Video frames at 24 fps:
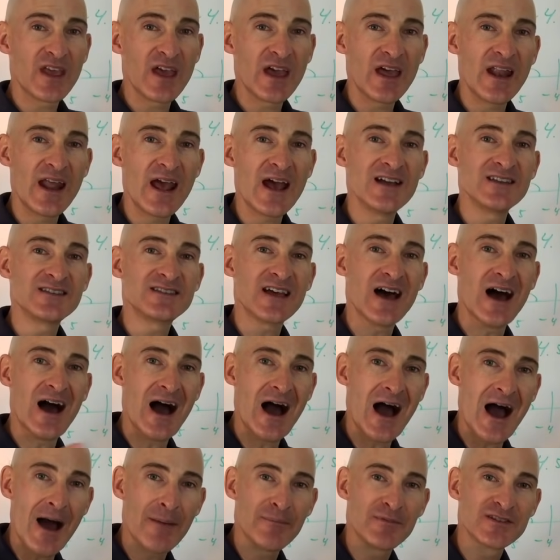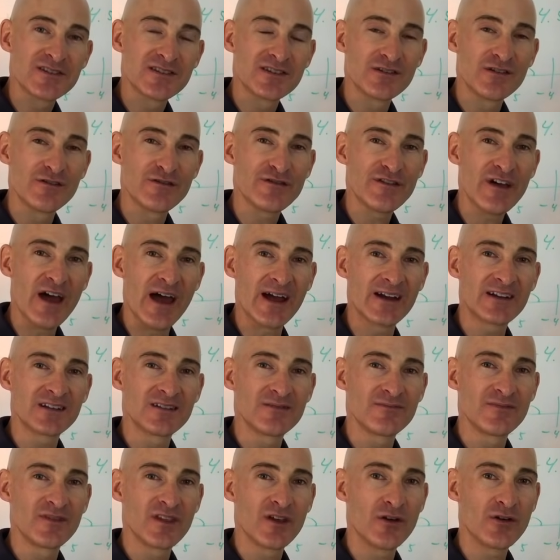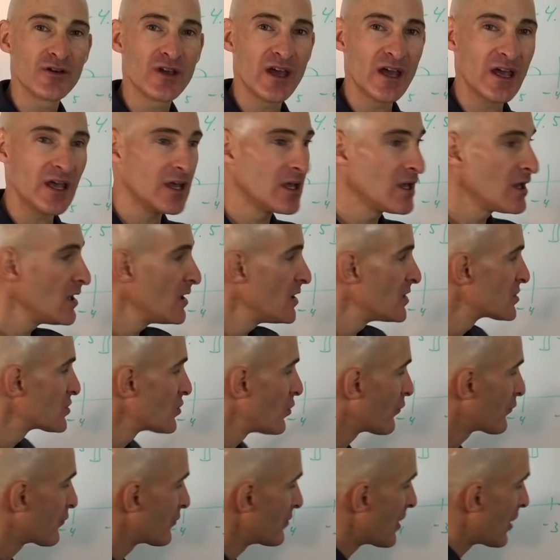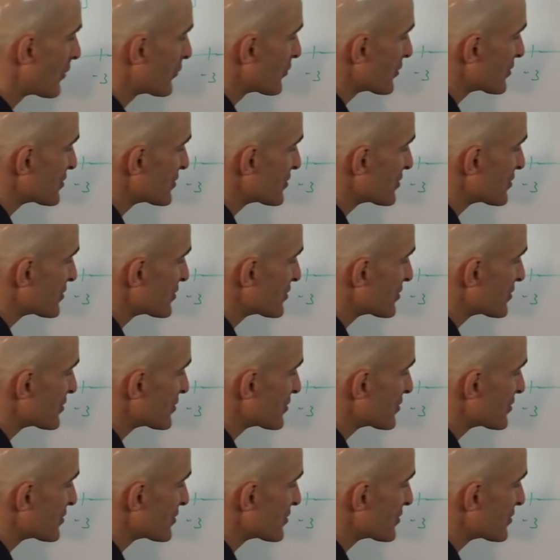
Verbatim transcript: it has the opposite effect Okay, so for another